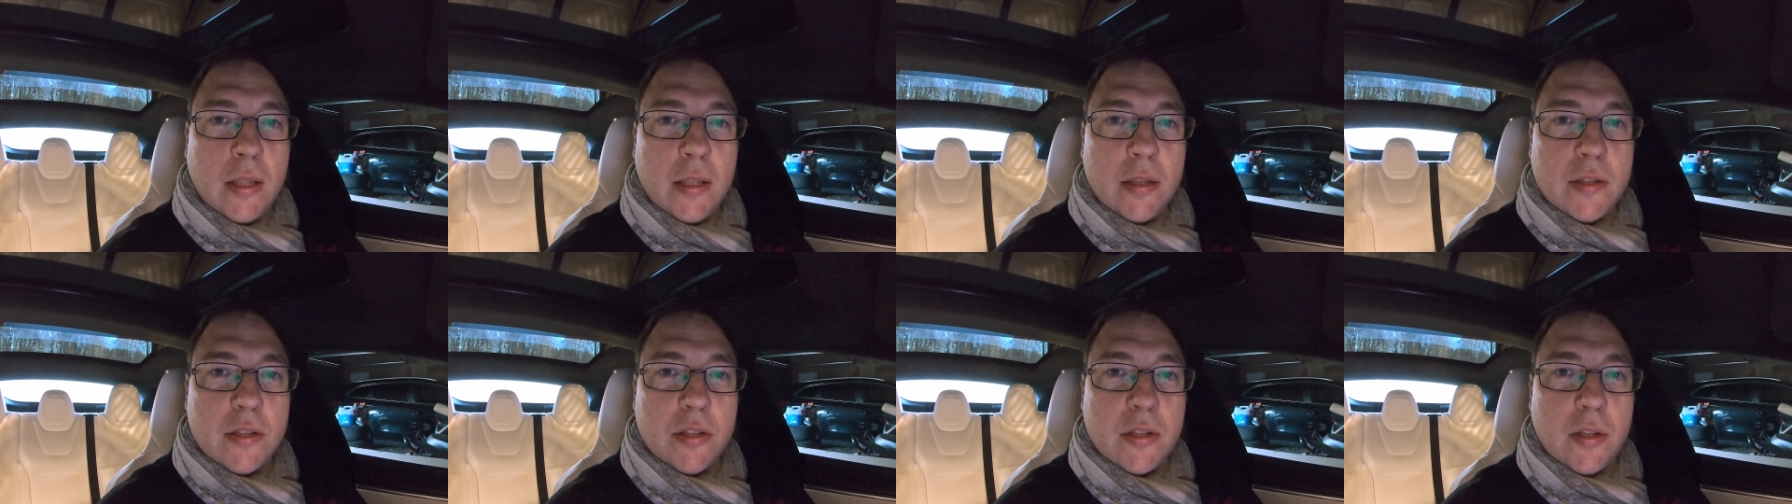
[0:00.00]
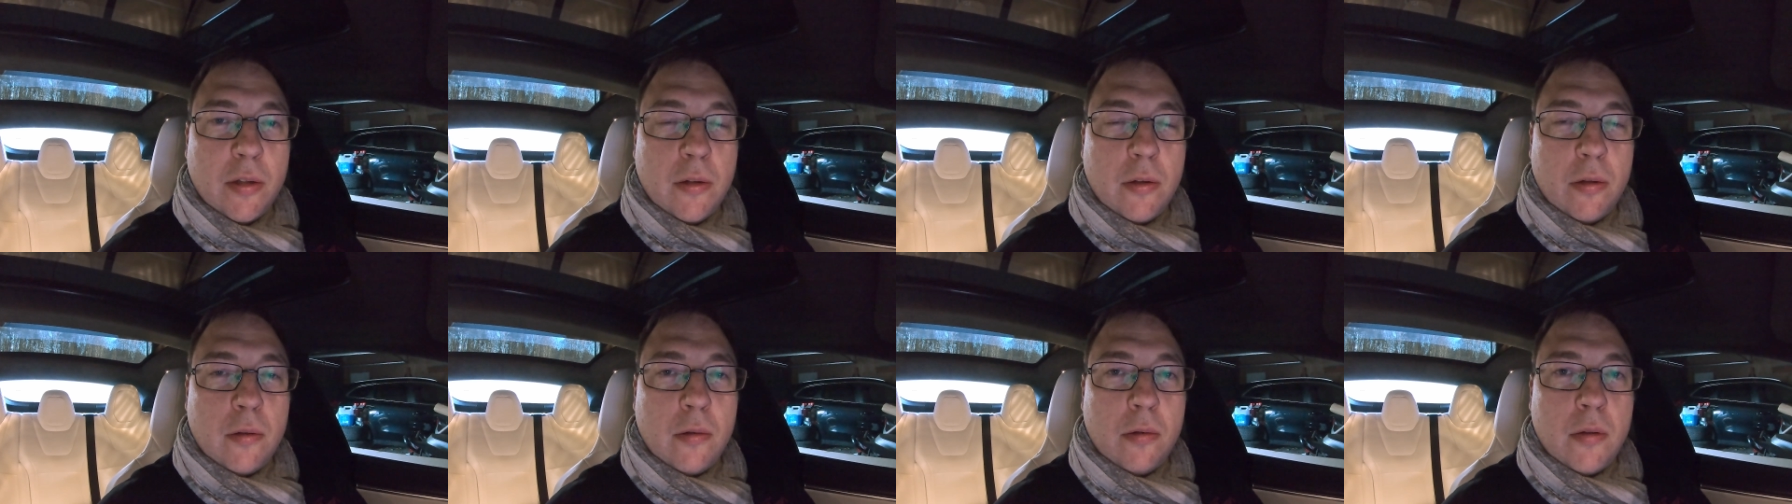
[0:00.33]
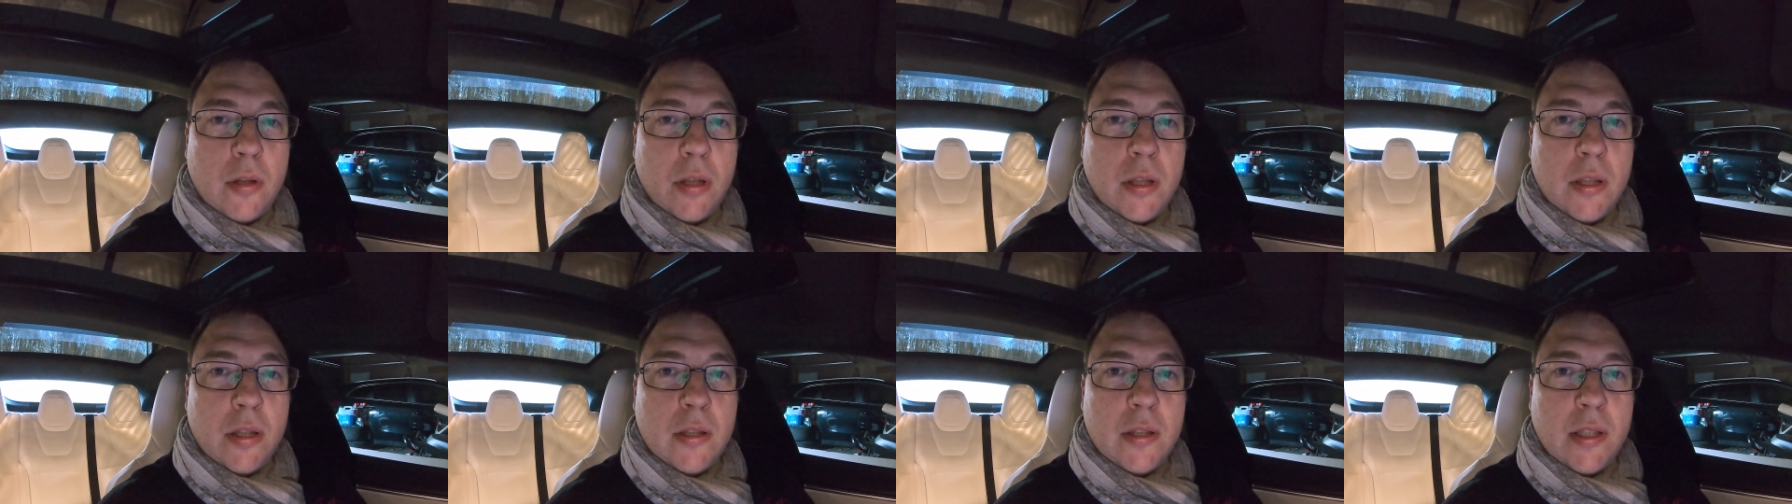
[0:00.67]

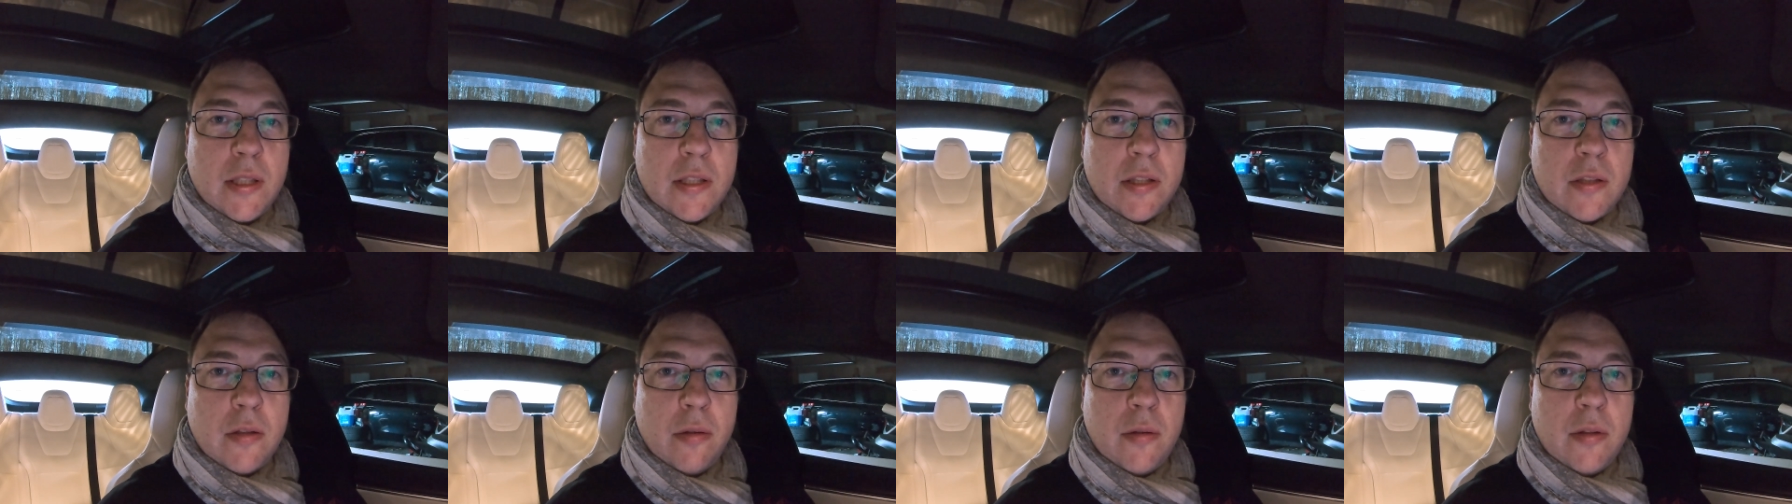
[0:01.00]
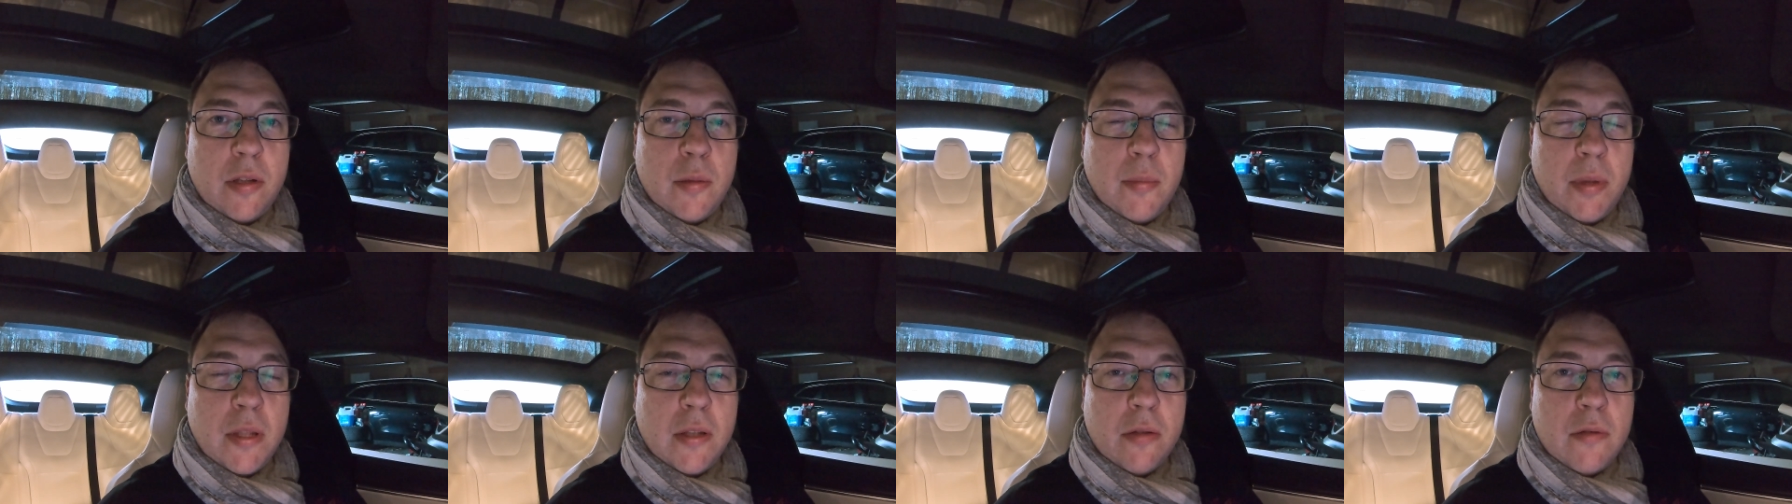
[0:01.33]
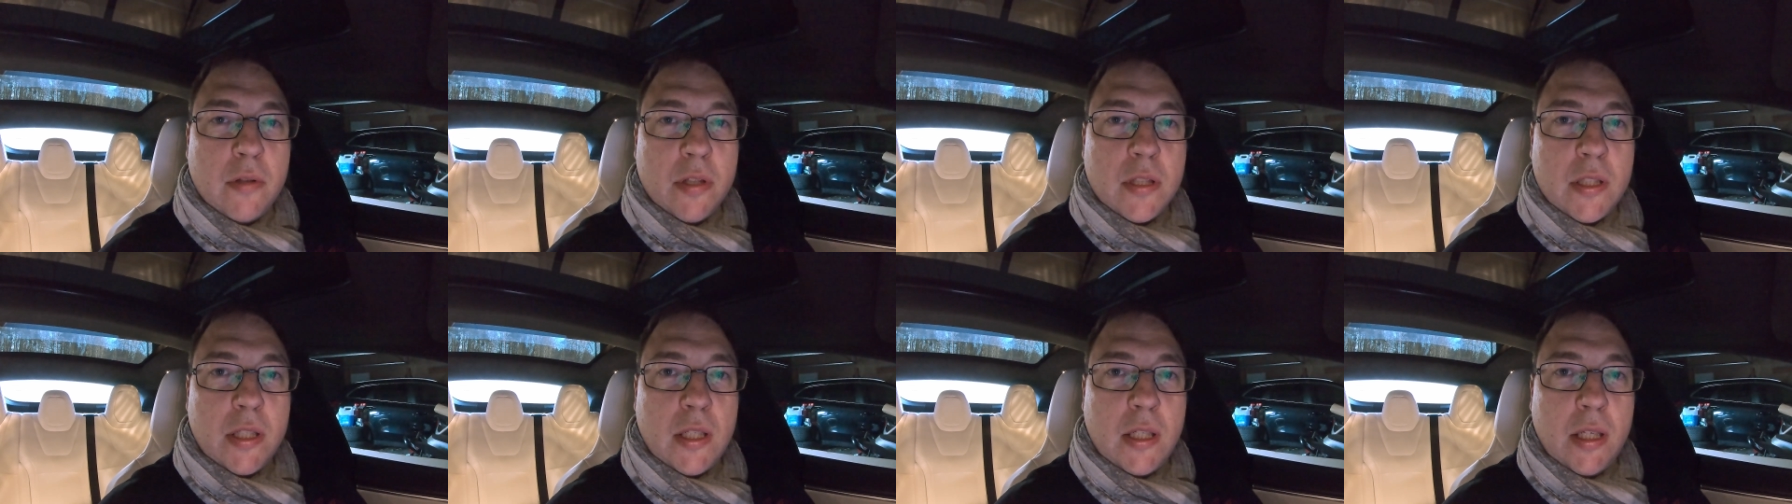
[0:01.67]
So that's going to be
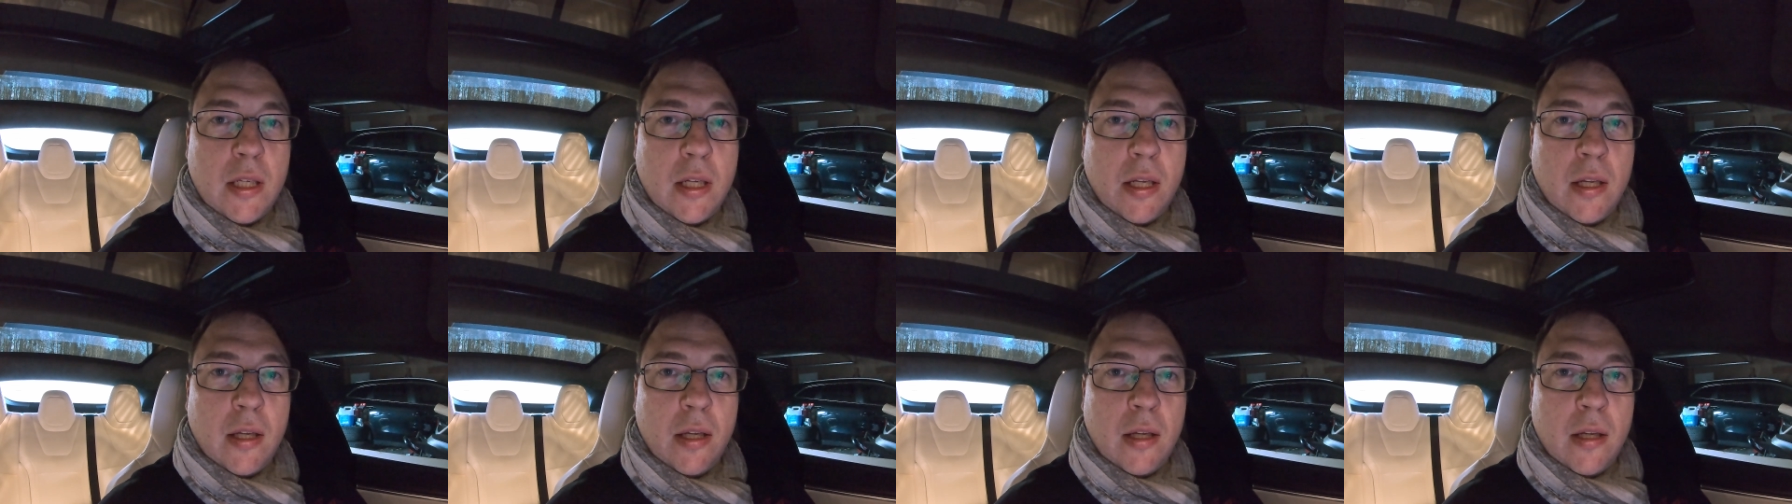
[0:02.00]
interesting.